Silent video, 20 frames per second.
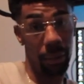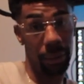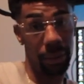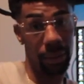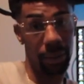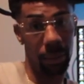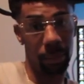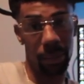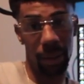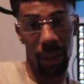And
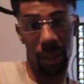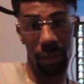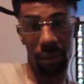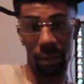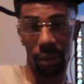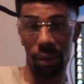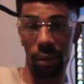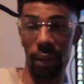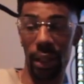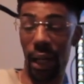
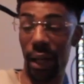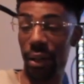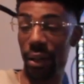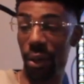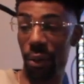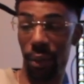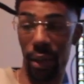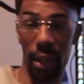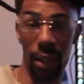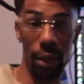sometimes not
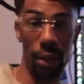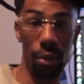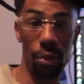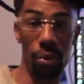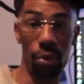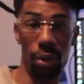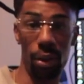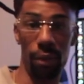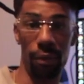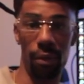knowing how to
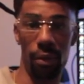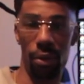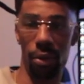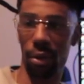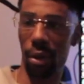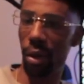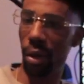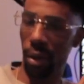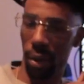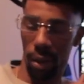use stuff is
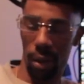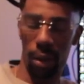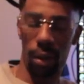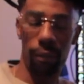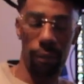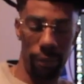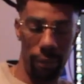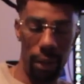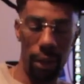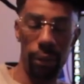
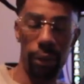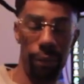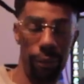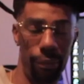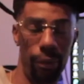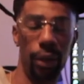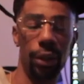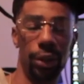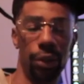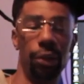very
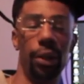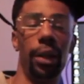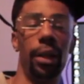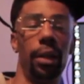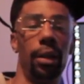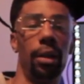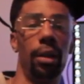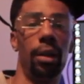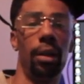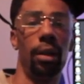
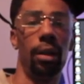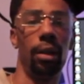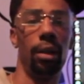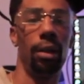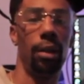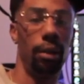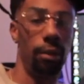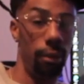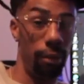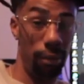frustrating.
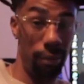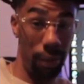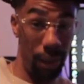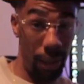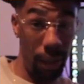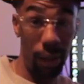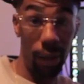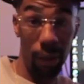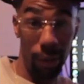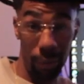
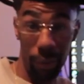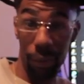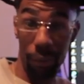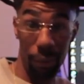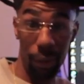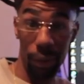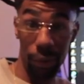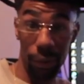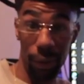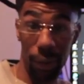Very
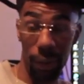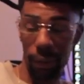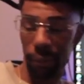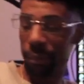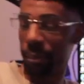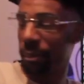frustrating.